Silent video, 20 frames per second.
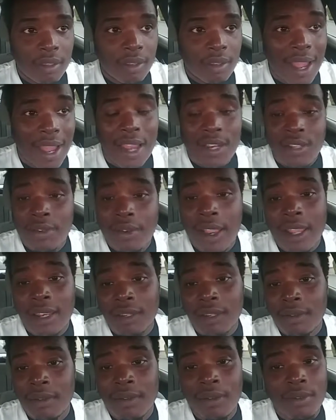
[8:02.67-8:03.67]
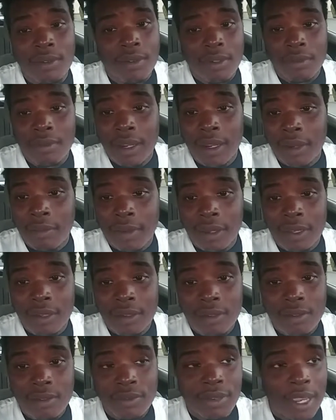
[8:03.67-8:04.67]
I tried to do it, do it the right way.
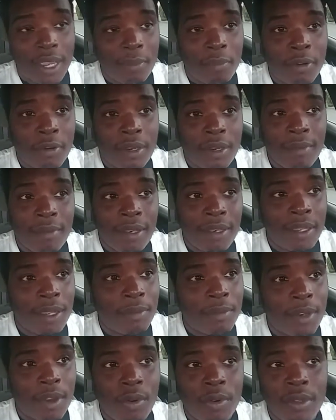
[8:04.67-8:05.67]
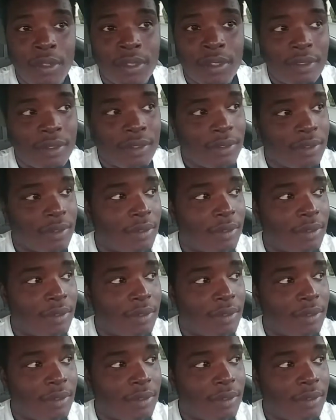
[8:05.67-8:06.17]
Try to put in my damn notice.